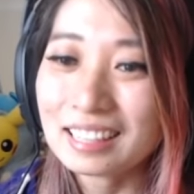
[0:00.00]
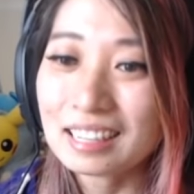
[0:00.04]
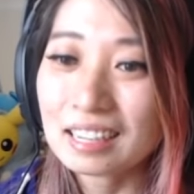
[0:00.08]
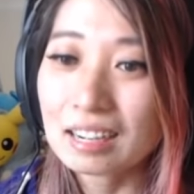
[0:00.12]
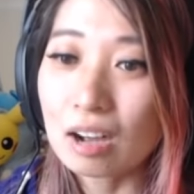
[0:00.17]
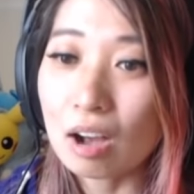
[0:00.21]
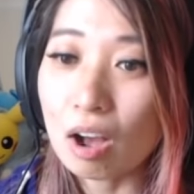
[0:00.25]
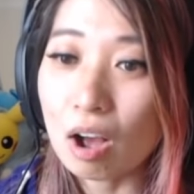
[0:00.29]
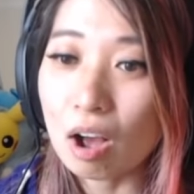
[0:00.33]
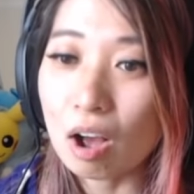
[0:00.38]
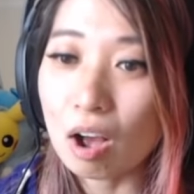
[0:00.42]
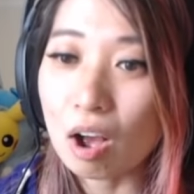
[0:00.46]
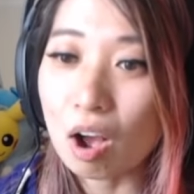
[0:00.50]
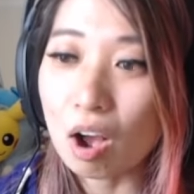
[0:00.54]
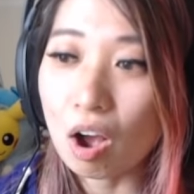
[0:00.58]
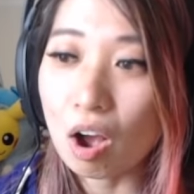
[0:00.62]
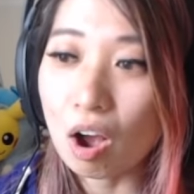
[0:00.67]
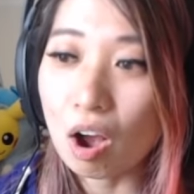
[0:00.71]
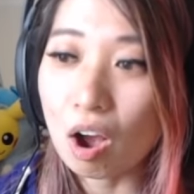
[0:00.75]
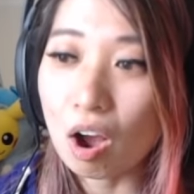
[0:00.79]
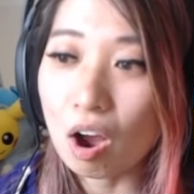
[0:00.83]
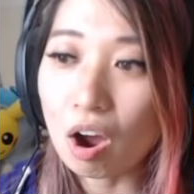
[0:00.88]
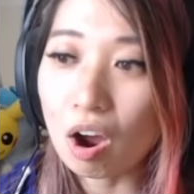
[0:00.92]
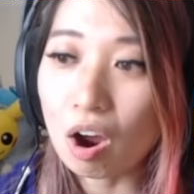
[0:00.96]
Hey, has
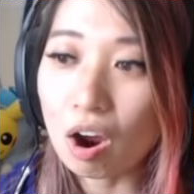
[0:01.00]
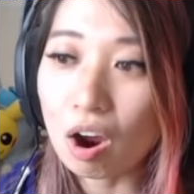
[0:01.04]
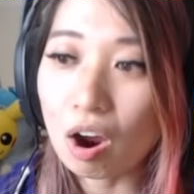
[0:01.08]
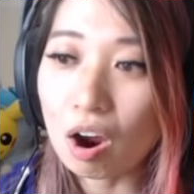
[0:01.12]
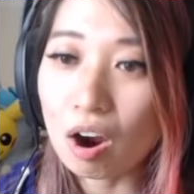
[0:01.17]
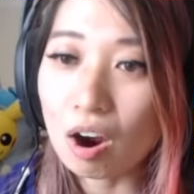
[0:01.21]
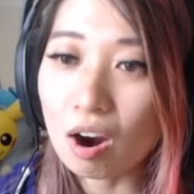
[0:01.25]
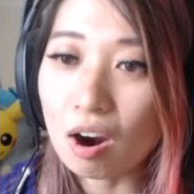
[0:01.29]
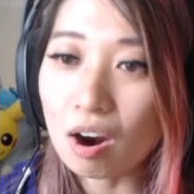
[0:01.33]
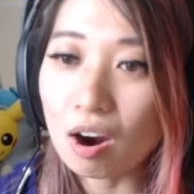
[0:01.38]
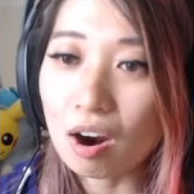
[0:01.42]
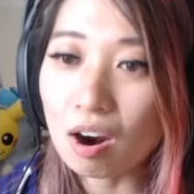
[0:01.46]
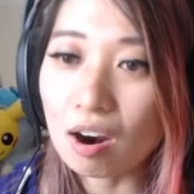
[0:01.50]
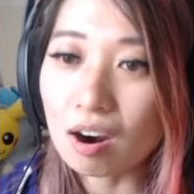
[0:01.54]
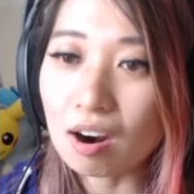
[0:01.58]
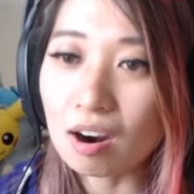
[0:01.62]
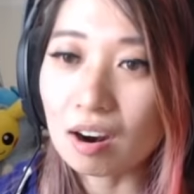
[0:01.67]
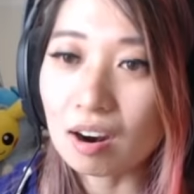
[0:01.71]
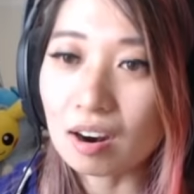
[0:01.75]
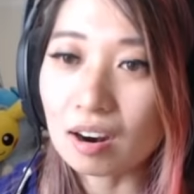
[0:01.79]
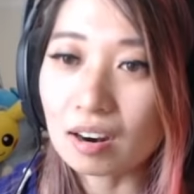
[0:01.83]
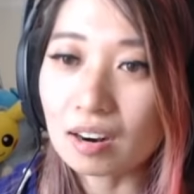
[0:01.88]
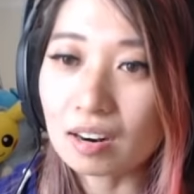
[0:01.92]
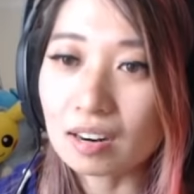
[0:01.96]
anyone seen the new Sonic
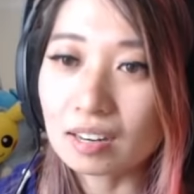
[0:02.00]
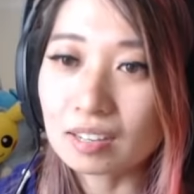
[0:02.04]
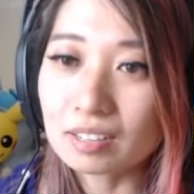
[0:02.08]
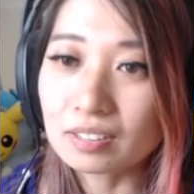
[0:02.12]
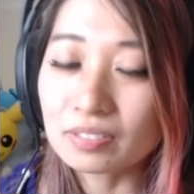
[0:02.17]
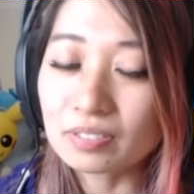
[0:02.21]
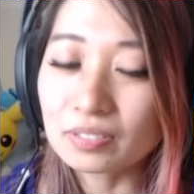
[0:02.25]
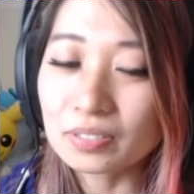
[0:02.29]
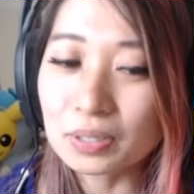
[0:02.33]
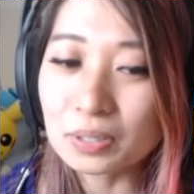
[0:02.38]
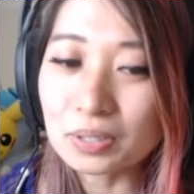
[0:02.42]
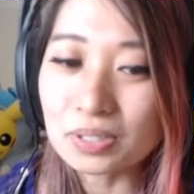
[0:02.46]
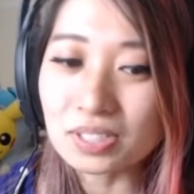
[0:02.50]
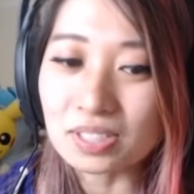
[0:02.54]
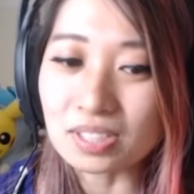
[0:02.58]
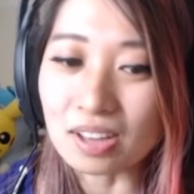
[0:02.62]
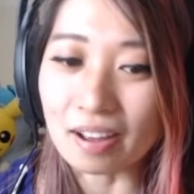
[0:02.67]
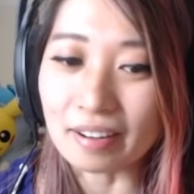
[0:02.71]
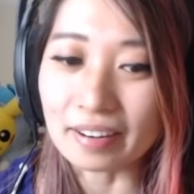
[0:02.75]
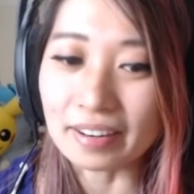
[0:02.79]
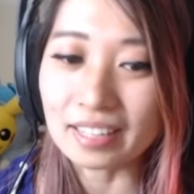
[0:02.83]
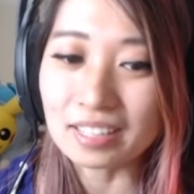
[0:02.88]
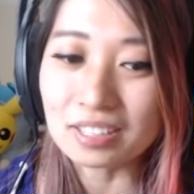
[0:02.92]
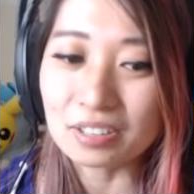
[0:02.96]
trailer? New
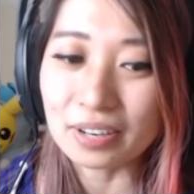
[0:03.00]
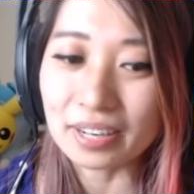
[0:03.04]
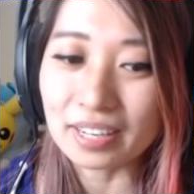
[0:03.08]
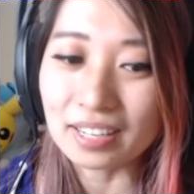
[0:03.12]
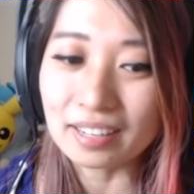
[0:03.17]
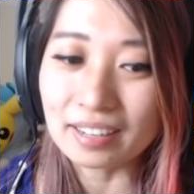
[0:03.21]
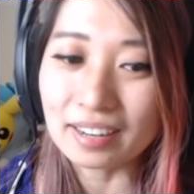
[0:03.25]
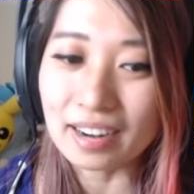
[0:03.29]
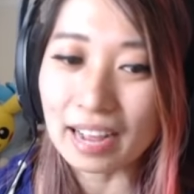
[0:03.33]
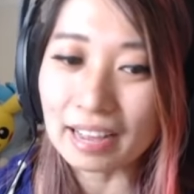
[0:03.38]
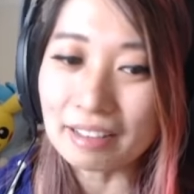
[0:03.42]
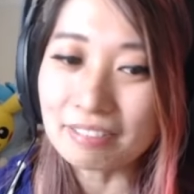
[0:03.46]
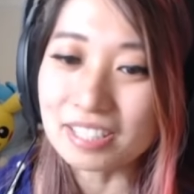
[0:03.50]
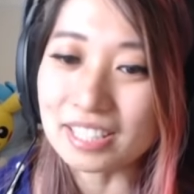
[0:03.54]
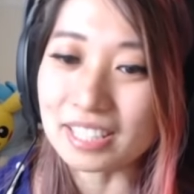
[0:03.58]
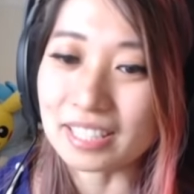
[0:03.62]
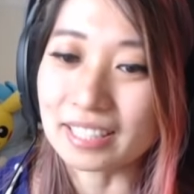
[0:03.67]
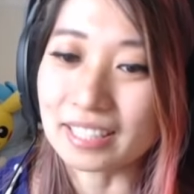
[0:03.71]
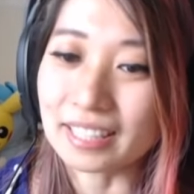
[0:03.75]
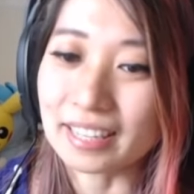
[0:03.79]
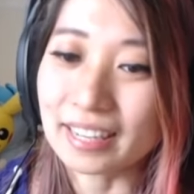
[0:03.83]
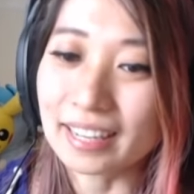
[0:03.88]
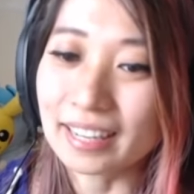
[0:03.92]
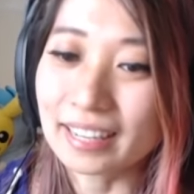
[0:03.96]
Sonic trailer? I've
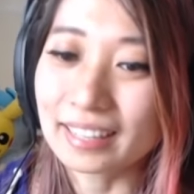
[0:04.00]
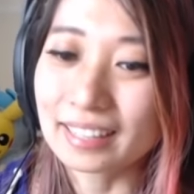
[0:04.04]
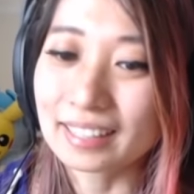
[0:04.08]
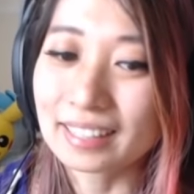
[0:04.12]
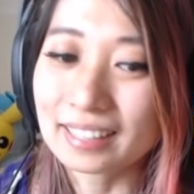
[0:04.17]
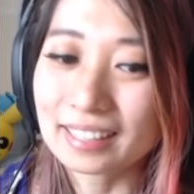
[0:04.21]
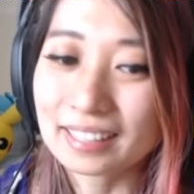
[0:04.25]
seen it.